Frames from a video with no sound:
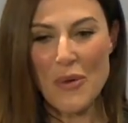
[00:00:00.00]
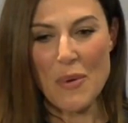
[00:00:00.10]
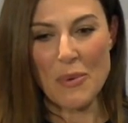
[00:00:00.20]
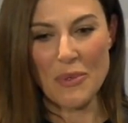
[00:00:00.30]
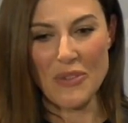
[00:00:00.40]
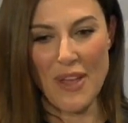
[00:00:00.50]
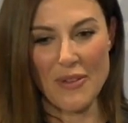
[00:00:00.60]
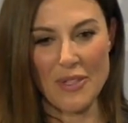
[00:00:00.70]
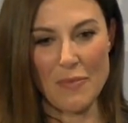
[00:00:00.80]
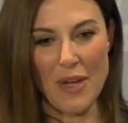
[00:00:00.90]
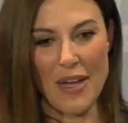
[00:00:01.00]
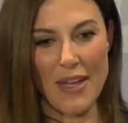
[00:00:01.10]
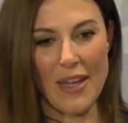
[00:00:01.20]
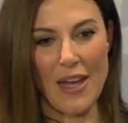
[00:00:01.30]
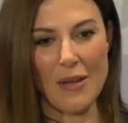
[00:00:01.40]
Women was founded
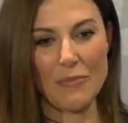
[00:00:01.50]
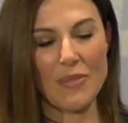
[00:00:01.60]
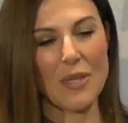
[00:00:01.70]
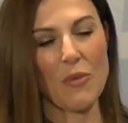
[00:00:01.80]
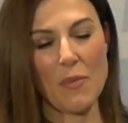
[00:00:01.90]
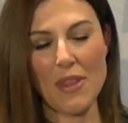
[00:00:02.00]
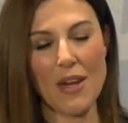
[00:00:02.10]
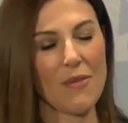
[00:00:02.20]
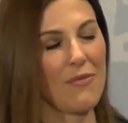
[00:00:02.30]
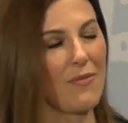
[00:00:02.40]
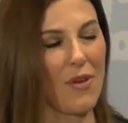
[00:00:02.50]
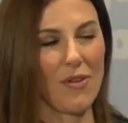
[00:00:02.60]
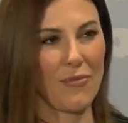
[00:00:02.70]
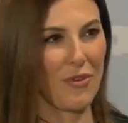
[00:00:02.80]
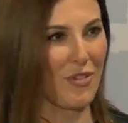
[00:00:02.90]
by some women that I'm
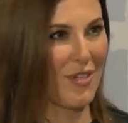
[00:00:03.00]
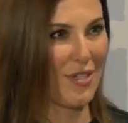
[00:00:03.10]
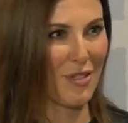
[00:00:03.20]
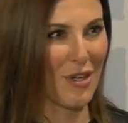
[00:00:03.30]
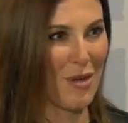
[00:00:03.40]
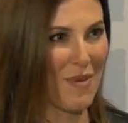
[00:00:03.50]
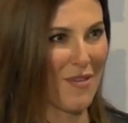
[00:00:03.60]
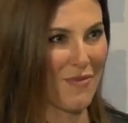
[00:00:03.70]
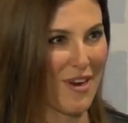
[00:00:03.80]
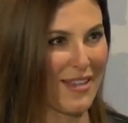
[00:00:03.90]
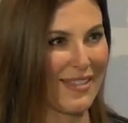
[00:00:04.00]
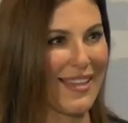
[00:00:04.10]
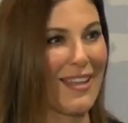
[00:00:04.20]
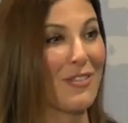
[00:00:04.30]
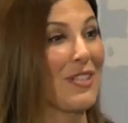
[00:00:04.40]
very fortunate to call my friends.
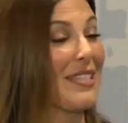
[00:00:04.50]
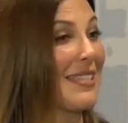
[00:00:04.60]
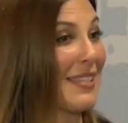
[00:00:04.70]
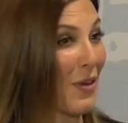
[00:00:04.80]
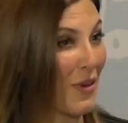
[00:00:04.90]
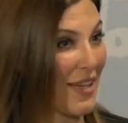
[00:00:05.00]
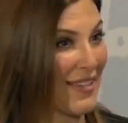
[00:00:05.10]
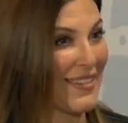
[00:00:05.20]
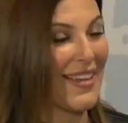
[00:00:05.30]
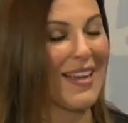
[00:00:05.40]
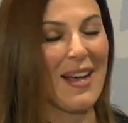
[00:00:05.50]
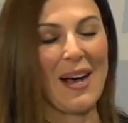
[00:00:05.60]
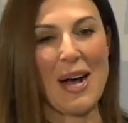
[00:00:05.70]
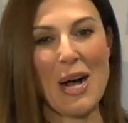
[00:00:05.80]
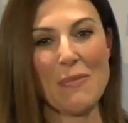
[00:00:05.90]
Angela Nazarian,
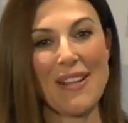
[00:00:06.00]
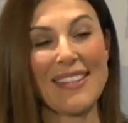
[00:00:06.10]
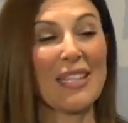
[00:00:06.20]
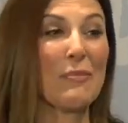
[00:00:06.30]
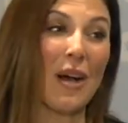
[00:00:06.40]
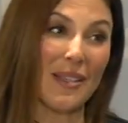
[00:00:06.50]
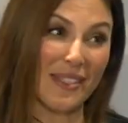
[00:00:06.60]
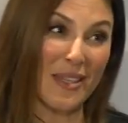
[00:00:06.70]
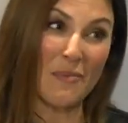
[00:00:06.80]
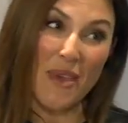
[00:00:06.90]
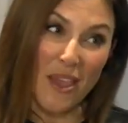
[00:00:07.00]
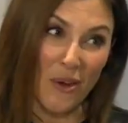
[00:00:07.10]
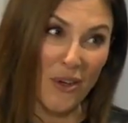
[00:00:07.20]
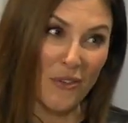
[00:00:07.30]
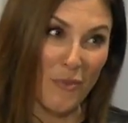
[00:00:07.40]
Lily Bossy, the
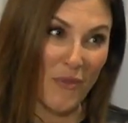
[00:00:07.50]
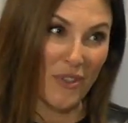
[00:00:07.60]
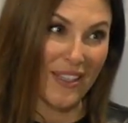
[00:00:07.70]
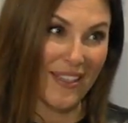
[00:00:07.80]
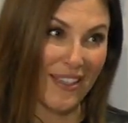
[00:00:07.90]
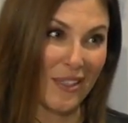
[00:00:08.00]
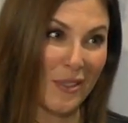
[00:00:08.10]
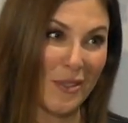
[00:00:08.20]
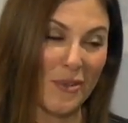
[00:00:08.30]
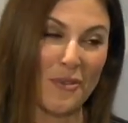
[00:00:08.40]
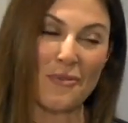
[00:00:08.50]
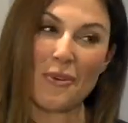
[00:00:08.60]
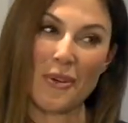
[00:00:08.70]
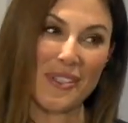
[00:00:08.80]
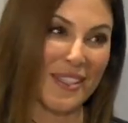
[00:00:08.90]
mayor of Beverly Hills, who of
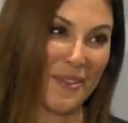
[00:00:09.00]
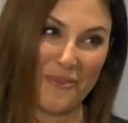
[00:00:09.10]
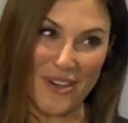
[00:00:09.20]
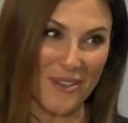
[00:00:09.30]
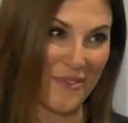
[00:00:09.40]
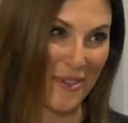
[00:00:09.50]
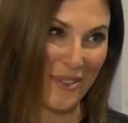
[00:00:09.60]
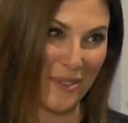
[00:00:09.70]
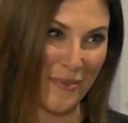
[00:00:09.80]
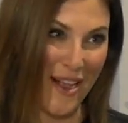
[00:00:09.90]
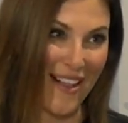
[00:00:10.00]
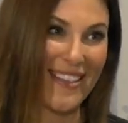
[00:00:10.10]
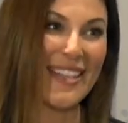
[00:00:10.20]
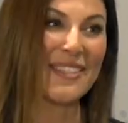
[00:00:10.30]
course is a friend of yours as well and has